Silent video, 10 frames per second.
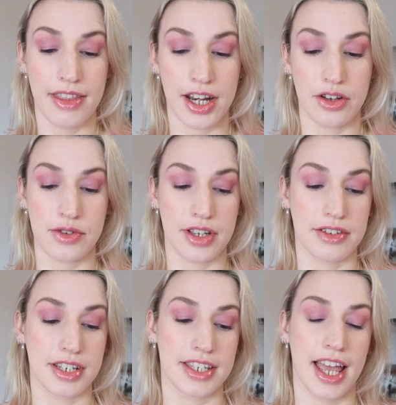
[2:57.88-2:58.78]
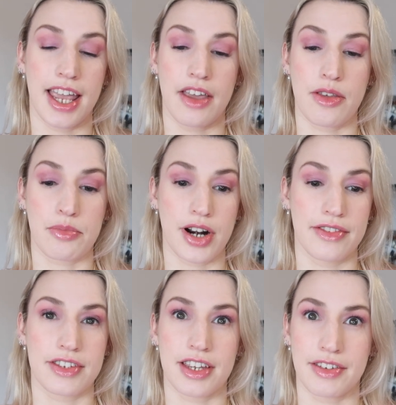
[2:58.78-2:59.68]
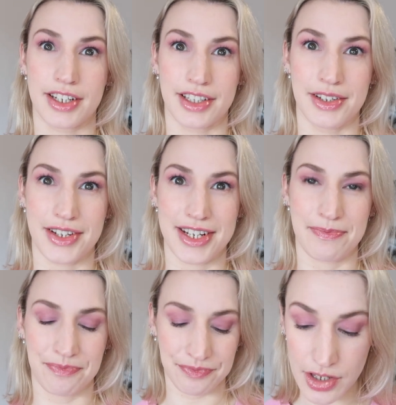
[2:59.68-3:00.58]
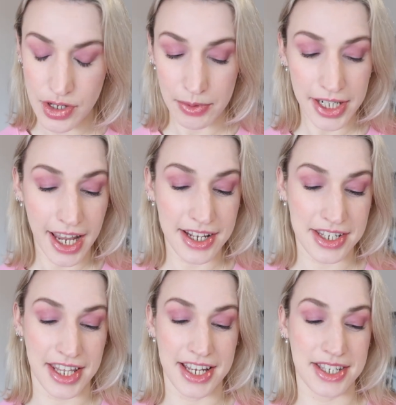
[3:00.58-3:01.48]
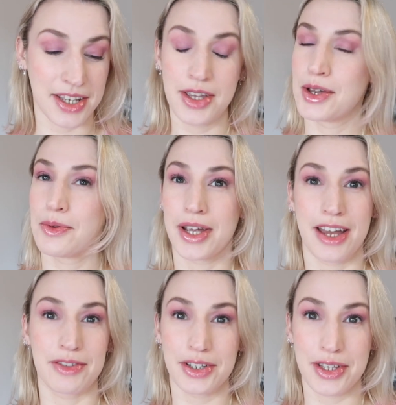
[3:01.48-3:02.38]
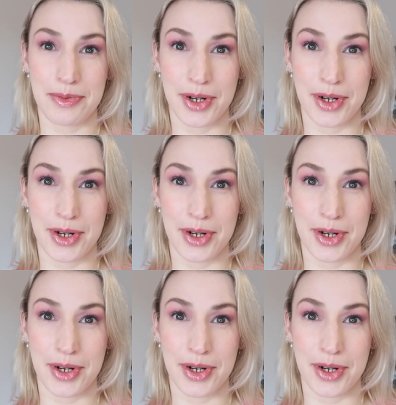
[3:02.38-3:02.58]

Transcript: Then it goes on to say the brands that are included. So I'm going to get into this. I'm going to have a look at the